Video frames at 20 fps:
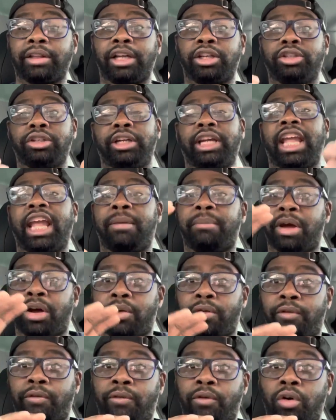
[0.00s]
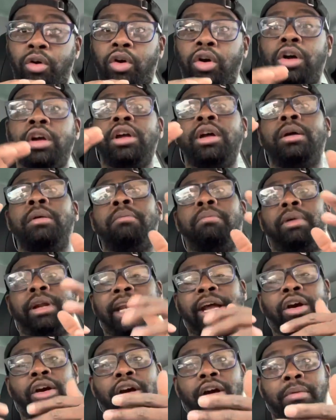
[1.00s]
That should have came out in the fall, but
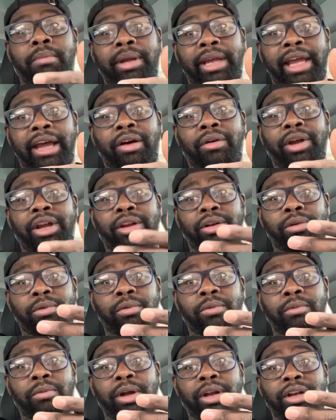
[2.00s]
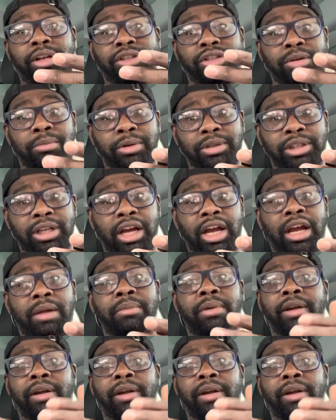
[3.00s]
now coming out in the summertime,